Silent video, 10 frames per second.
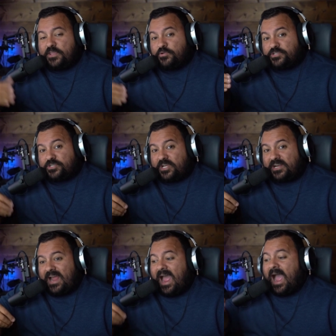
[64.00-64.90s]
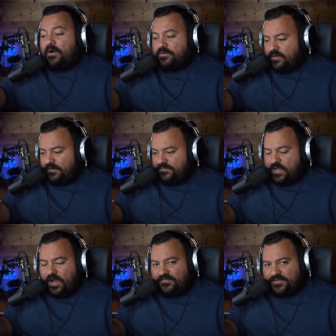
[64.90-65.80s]
users are out of
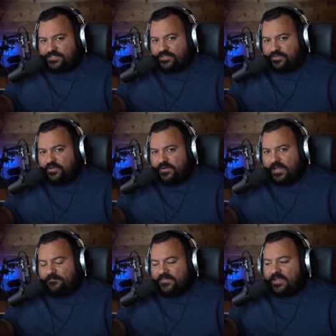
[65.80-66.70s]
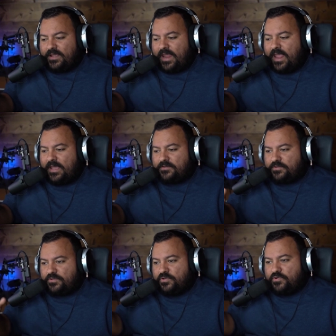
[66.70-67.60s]
the office to do it. And
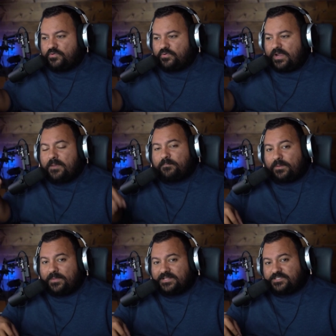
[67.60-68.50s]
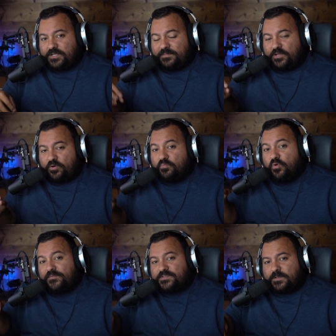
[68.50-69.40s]
you implement something or
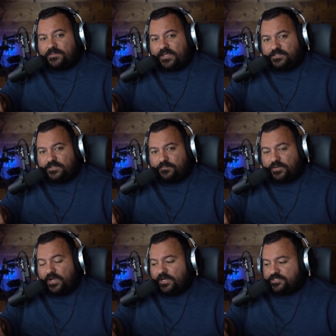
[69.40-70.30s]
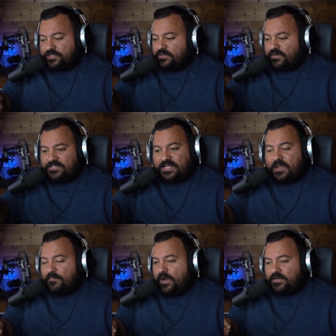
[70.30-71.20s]
move something into production or a
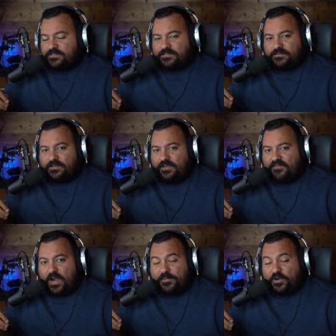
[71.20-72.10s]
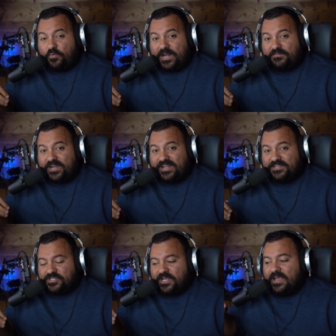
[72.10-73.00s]
sandbox environment or whatever it is.